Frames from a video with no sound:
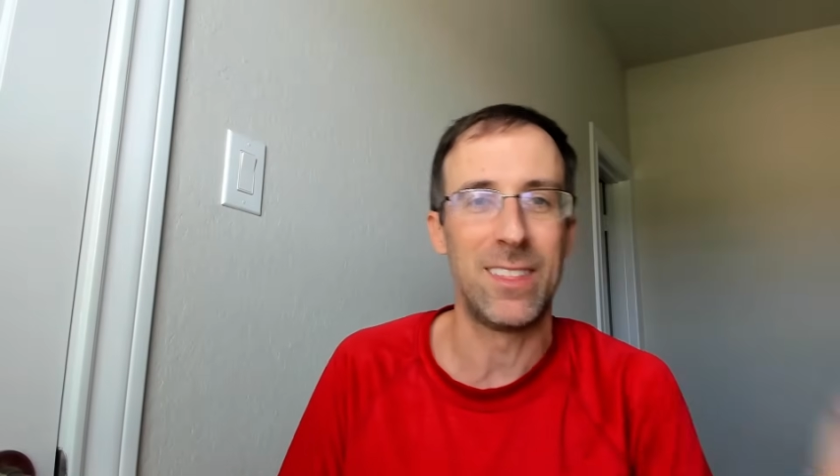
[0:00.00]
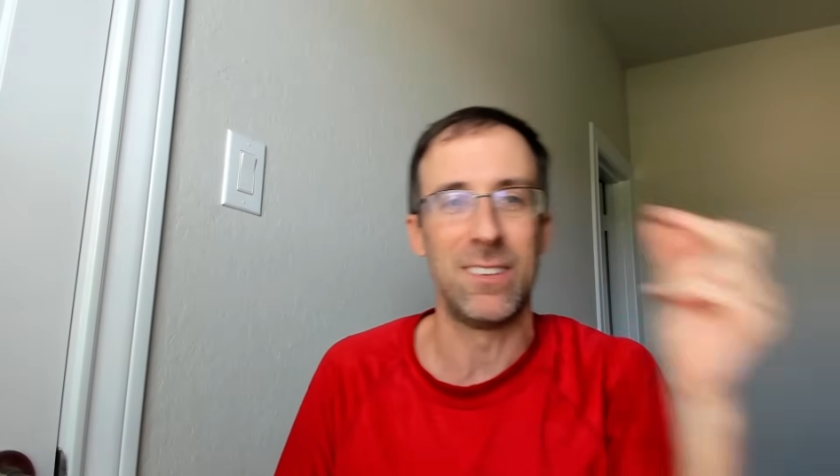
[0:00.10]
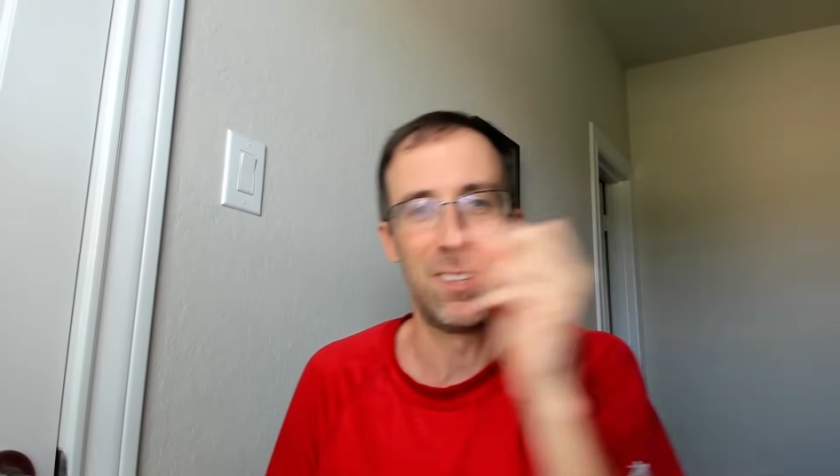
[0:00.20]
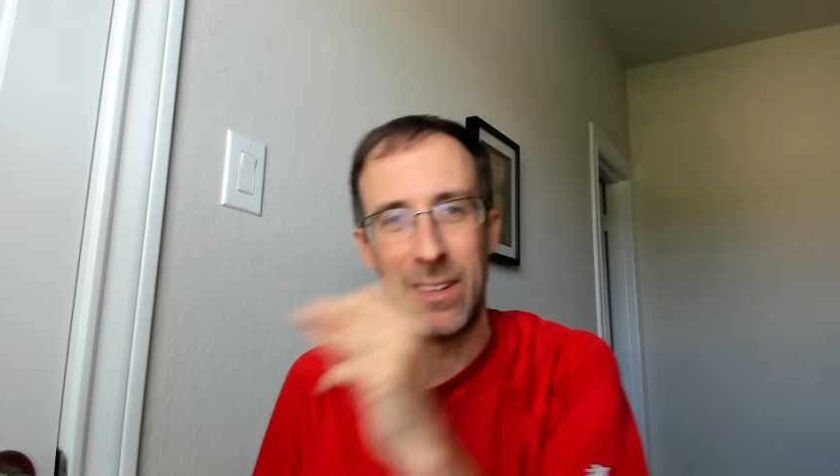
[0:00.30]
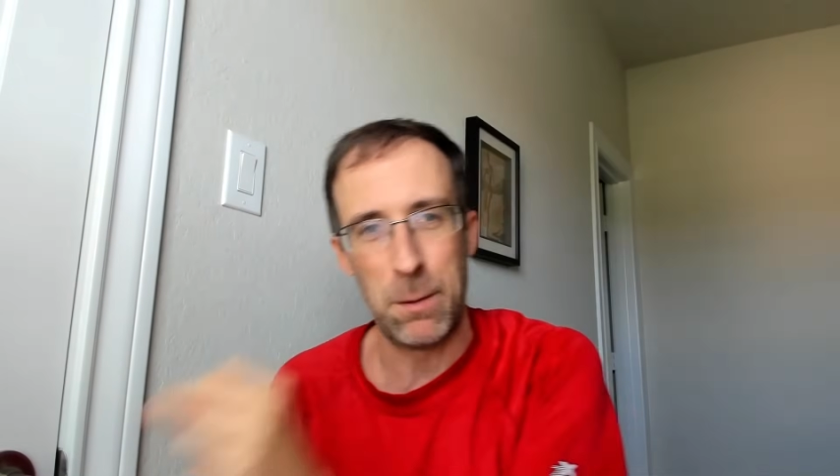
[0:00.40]

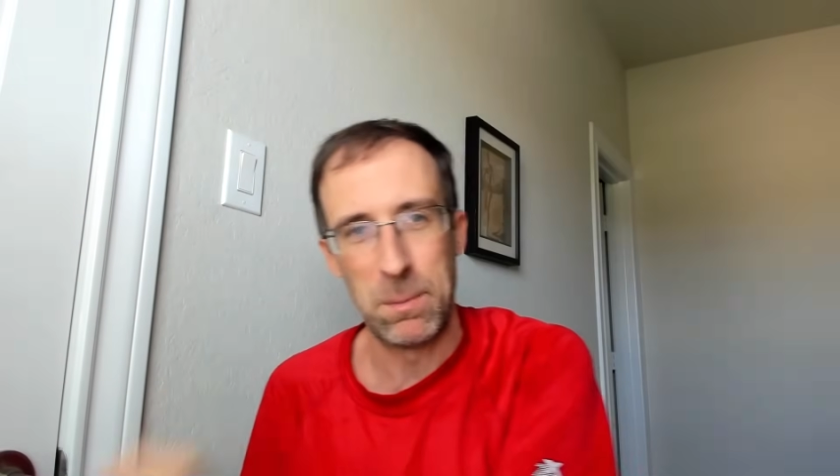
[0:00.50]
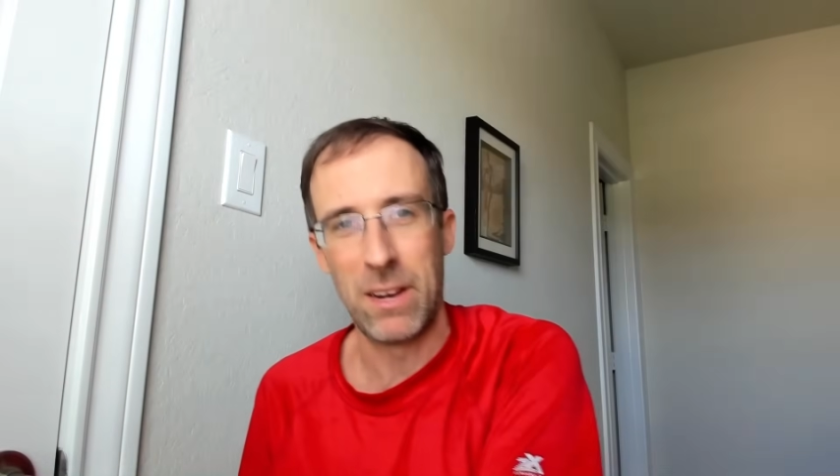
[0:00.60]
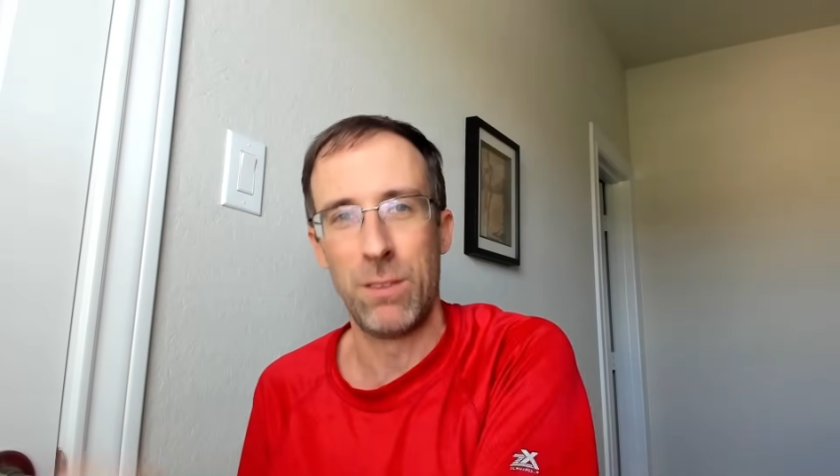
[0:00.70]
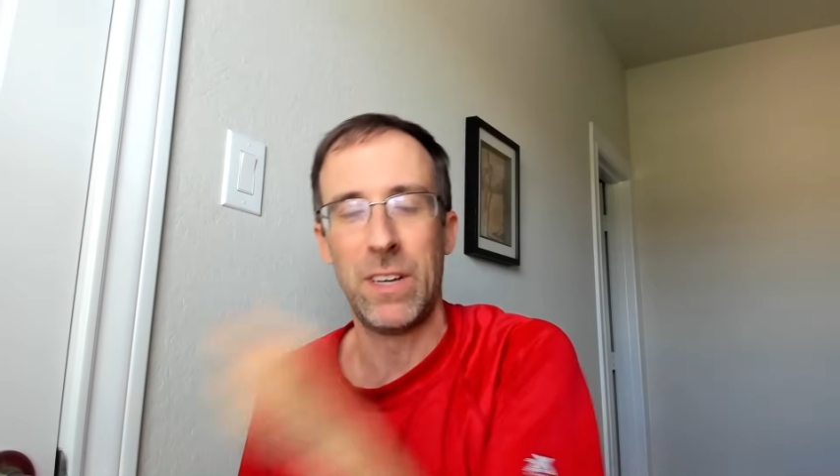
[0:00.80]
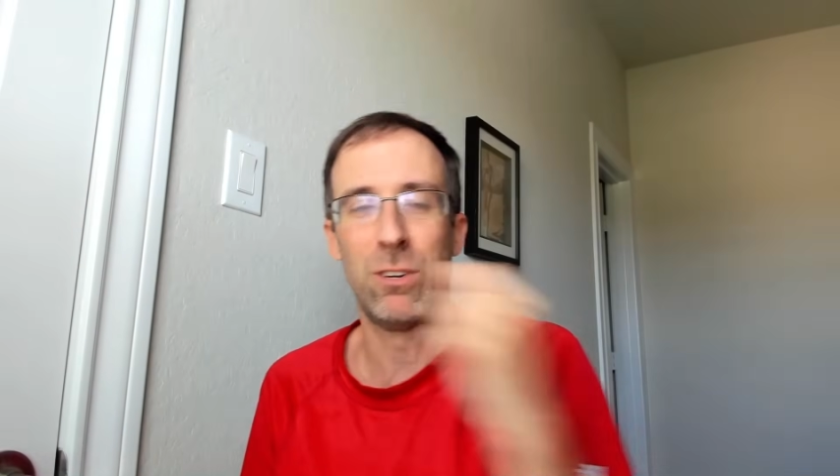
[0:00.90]
This is helping
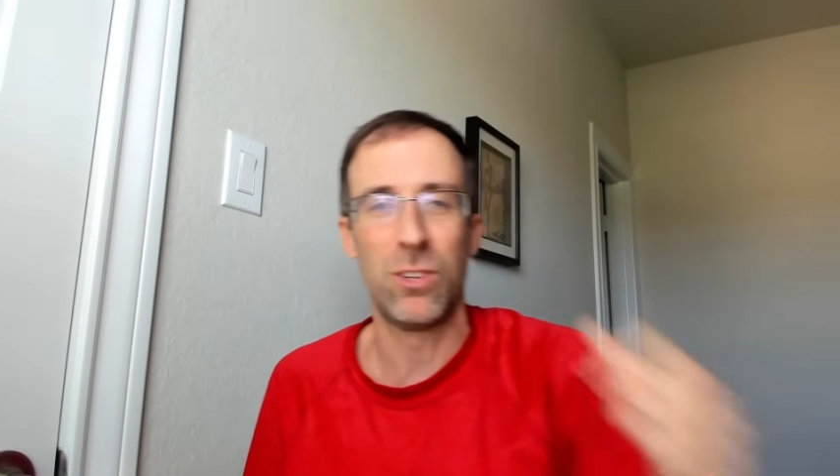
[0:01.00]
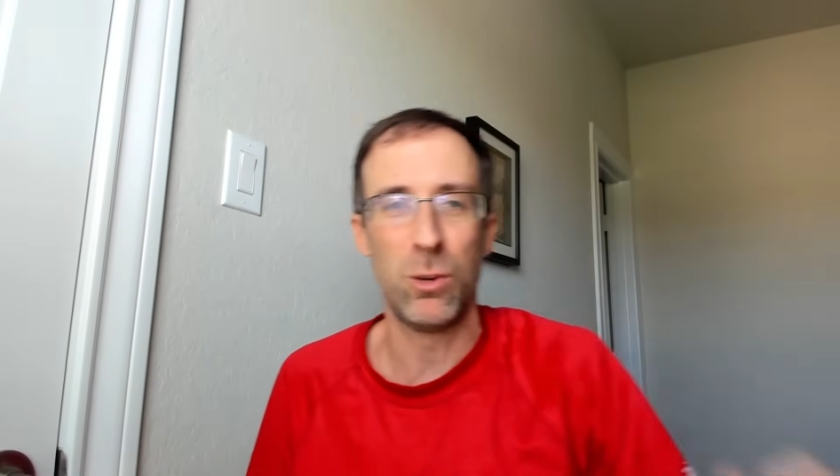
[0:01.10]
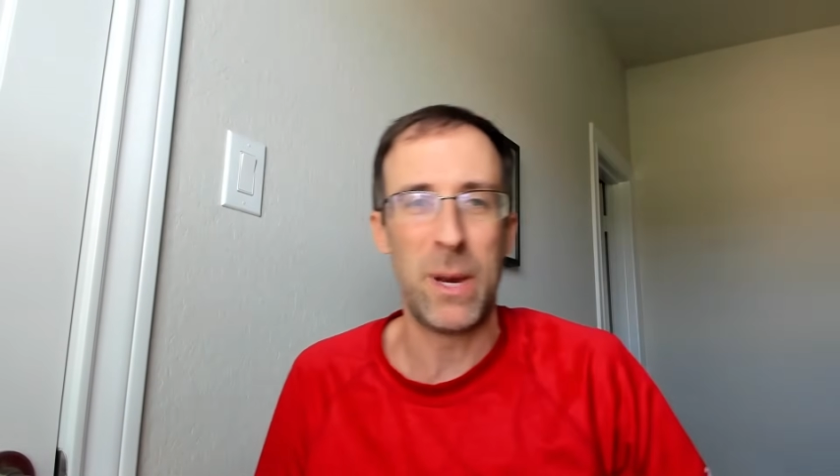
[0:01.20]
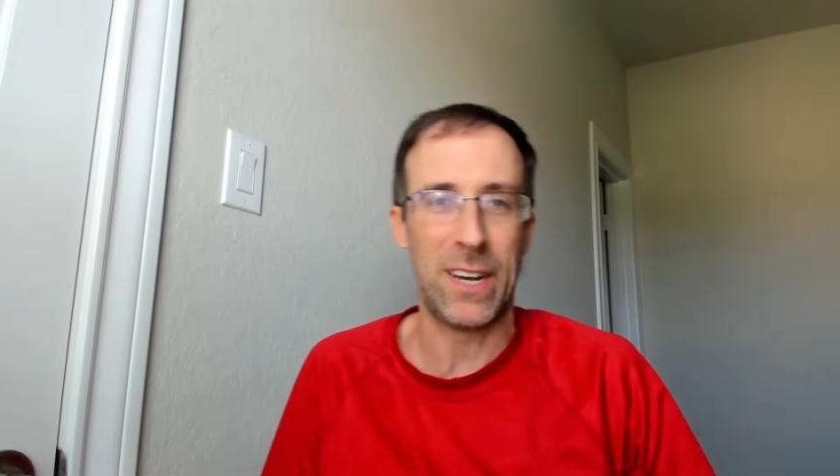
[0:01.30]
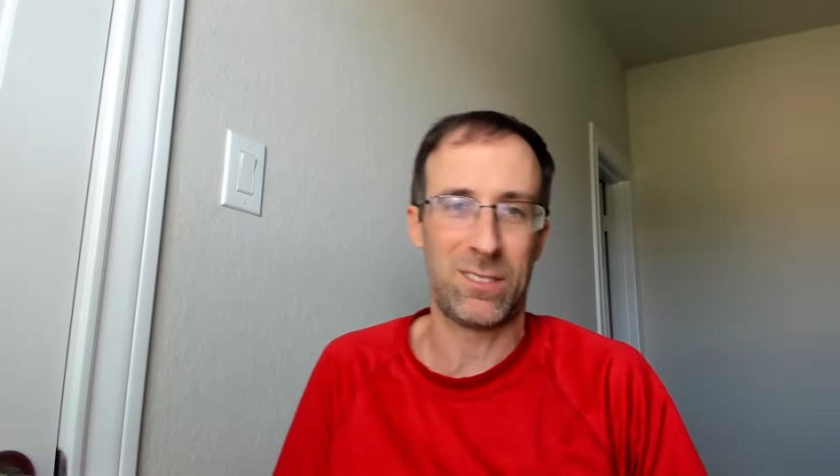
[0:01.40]
our VO2
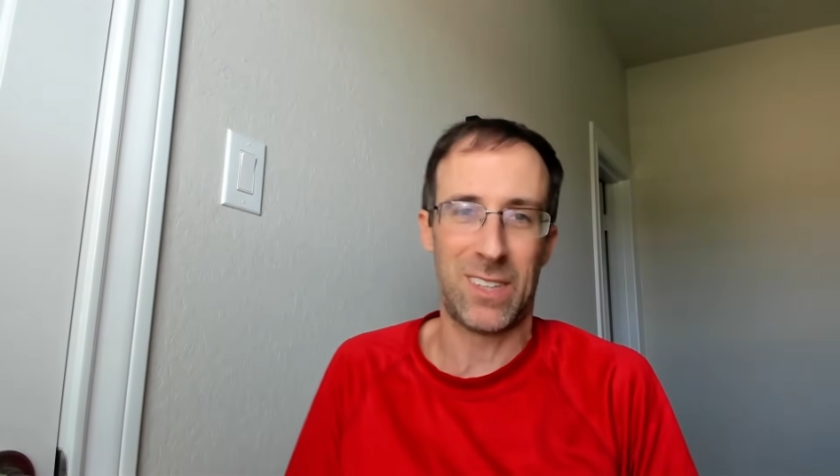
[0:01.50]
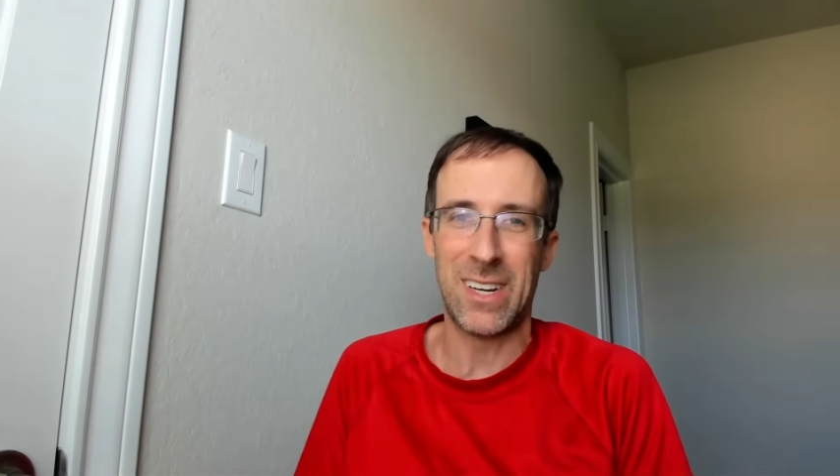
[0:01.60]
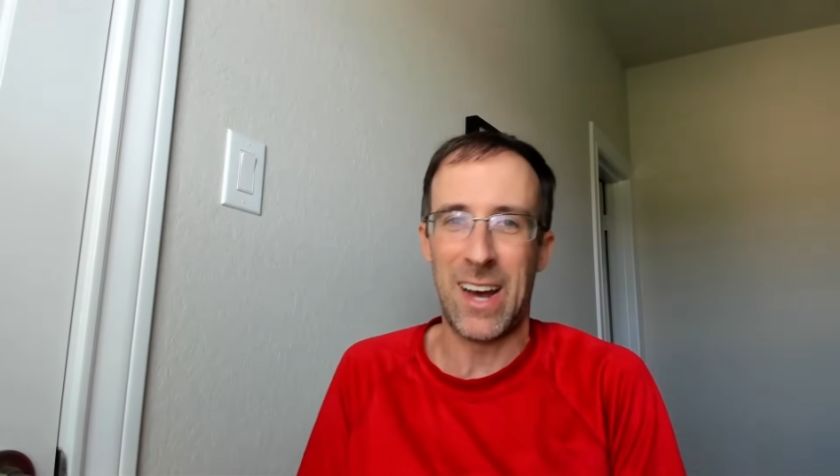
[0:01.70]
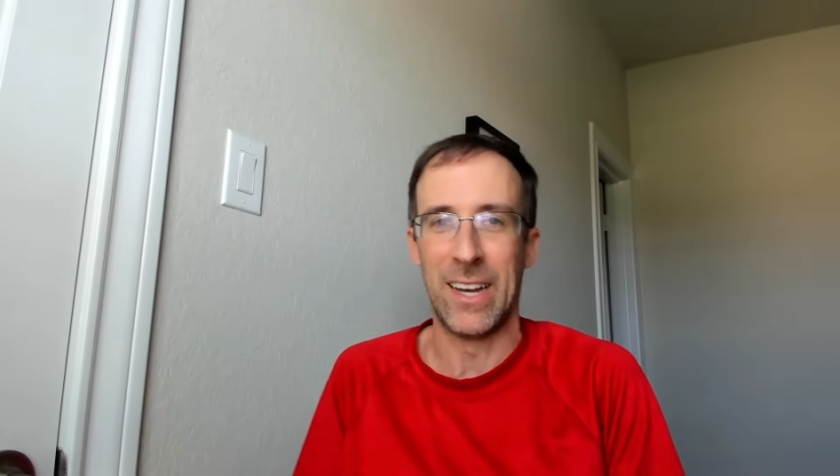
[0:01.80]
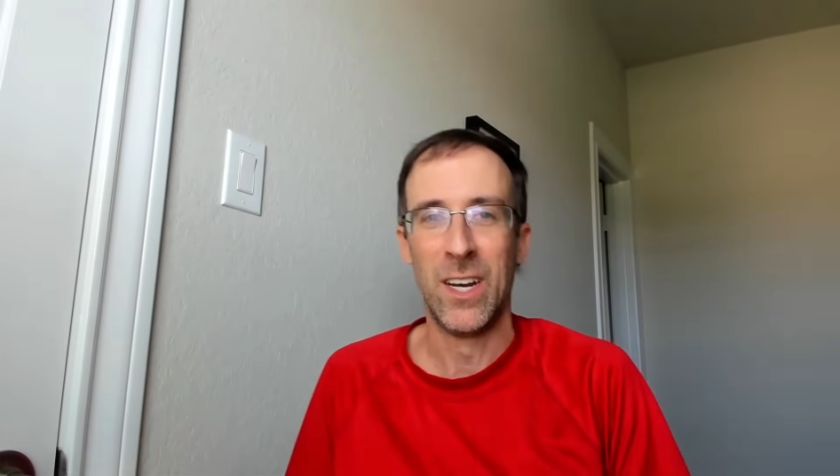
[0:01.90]
max to
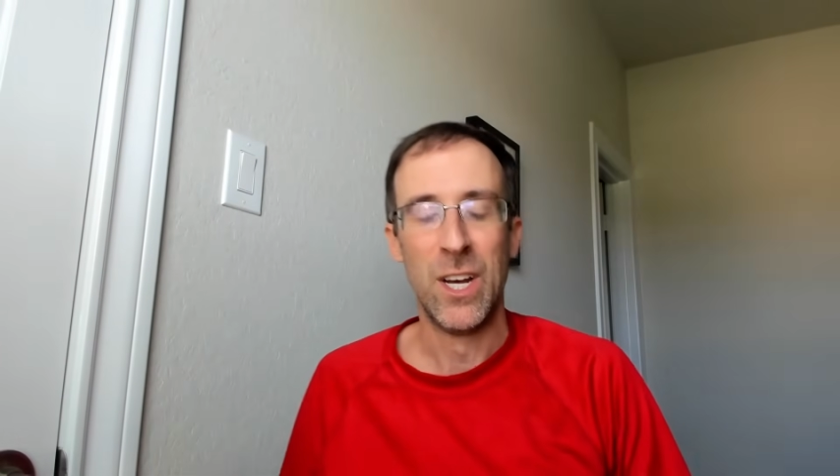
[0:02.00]
not.